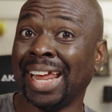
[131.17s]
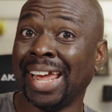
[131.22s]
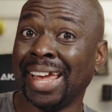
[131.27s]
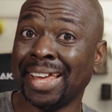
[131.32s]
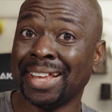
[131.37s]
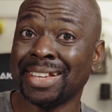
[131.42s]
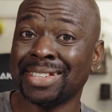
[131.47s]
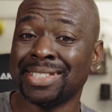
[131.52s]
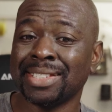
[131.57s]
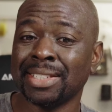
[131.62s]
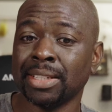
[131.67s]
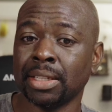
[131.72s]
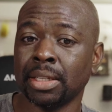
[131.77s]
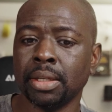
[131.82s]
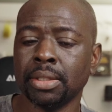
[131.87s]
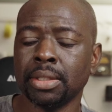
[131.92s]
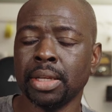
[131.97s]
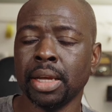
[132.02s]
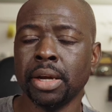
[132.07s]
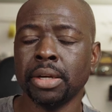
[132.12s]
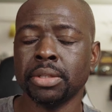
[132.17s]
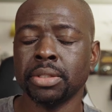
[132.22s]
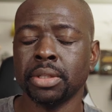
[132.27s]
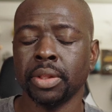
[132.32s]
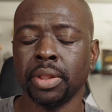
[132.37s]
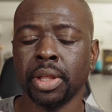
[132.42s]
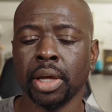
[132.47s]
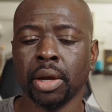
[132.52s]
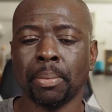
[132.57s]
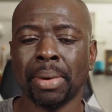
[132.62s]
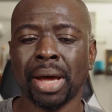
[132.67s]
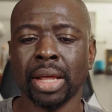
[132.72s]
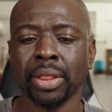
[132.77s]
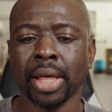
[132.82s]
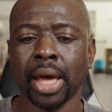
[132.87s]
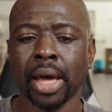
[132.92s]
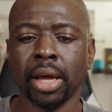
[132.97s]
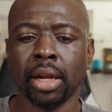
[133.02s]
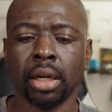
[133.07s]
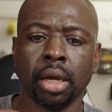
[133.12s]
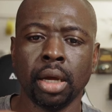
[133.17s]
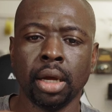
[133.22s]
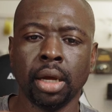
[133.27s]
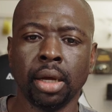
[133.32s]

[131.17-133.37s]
is. See, here's the thing about that.